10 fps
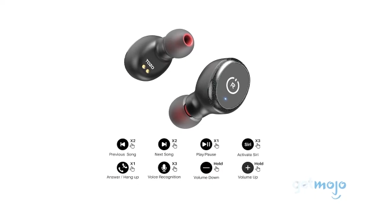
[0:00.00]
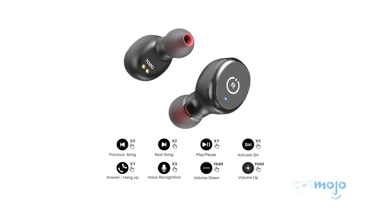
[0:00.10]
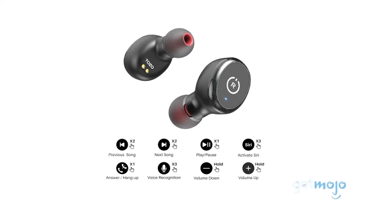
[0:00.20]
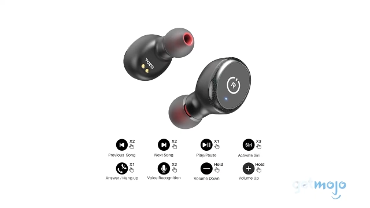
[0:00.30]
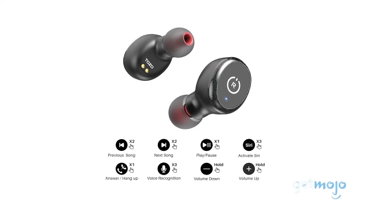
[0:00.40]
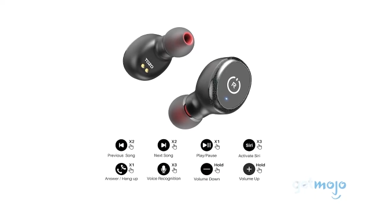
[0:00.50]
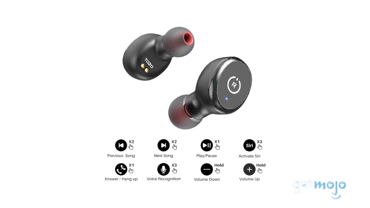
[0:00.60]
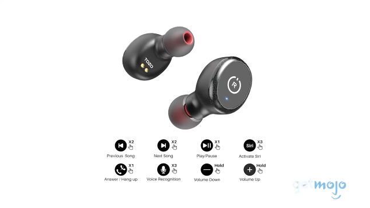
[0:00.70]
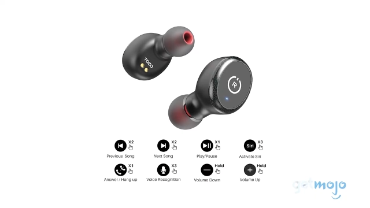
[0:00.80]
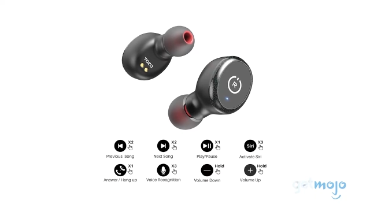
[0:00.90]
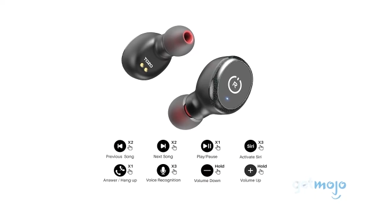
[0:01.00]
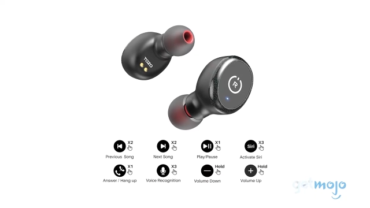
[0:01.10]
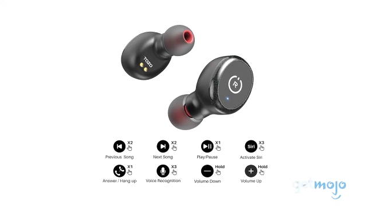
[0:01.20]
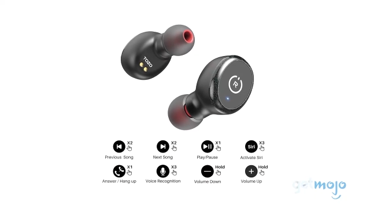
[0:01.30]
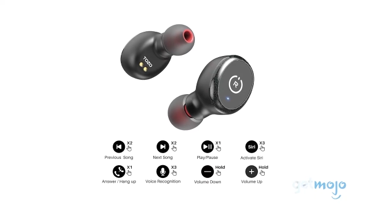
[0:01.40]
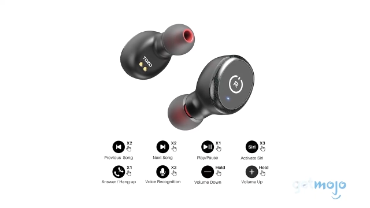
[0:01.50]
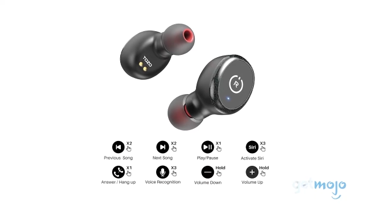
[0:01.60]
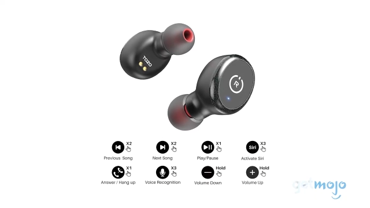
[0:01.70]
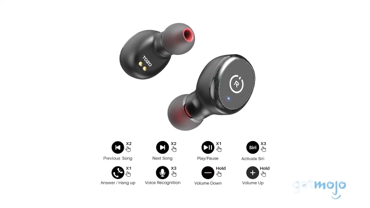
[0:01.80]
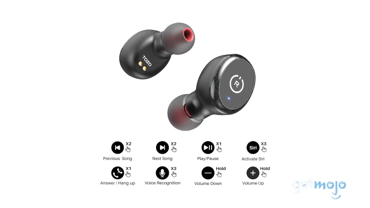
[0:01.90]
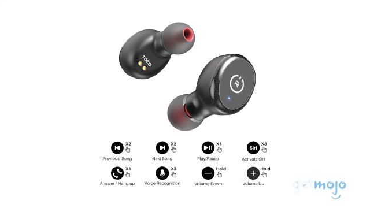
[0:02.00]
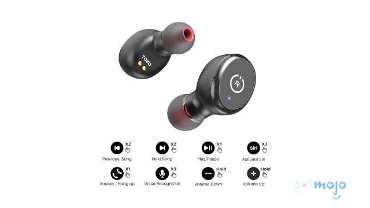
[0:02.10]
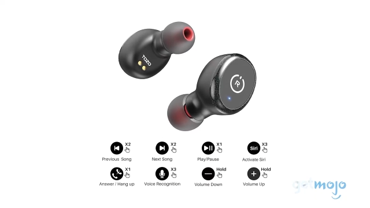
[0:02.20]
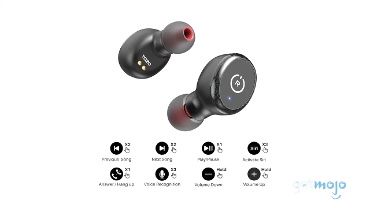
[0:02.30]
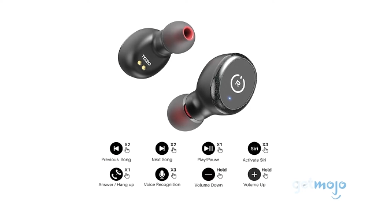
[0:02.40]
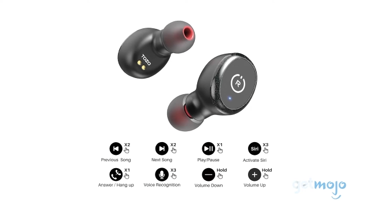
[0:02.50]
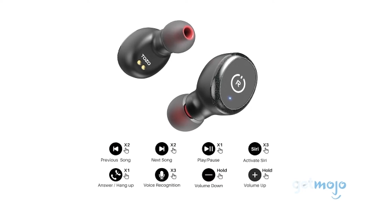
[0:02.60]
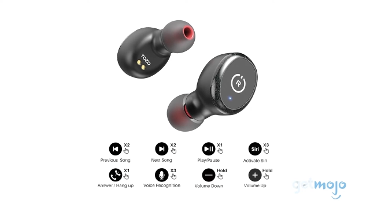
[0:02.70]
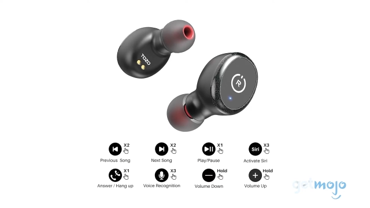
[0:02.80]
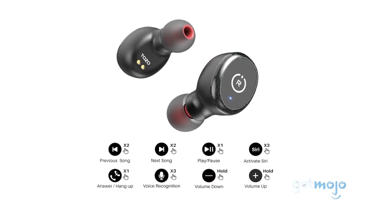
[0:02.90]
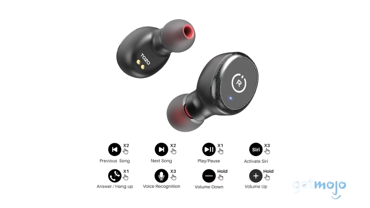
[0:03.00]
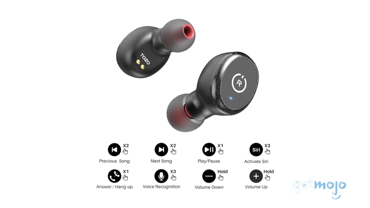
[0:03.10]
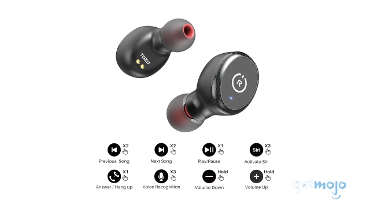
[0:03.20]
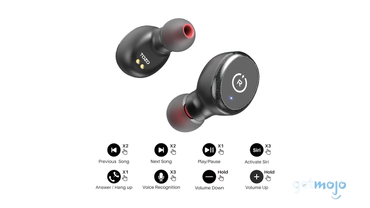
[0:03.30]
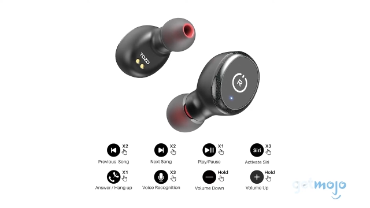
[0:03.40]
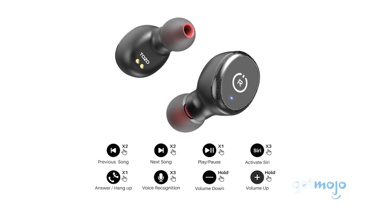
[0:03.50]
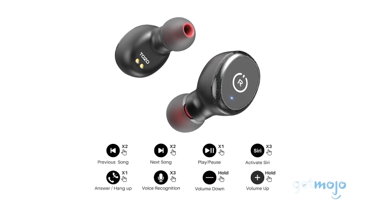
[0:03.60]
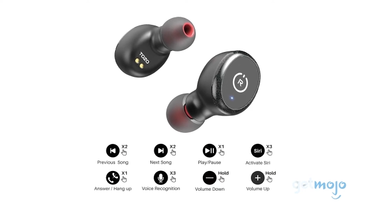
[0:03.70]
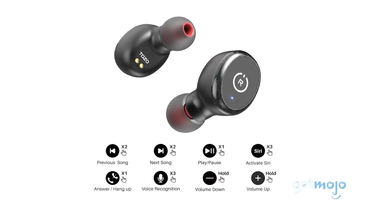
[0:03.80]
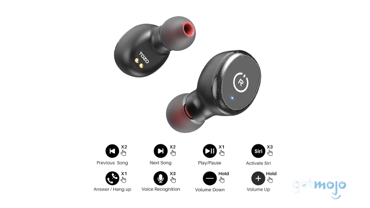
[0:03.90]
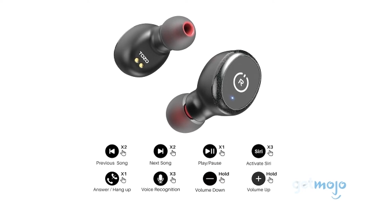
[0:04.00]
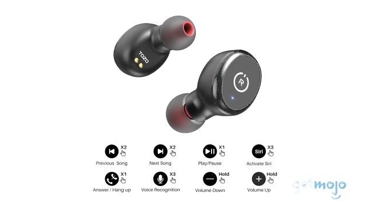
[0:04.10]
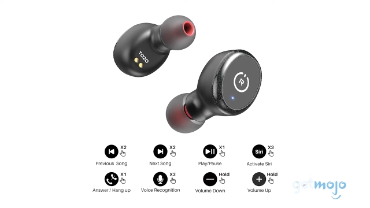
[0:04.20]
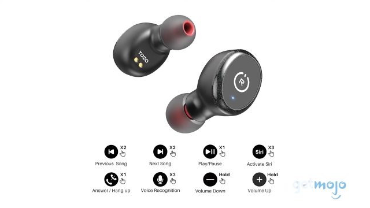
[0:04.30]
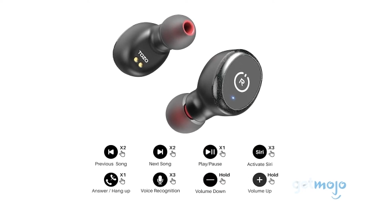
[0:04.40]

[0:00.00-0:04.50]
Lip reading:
No face is visible, so there are no lips to read.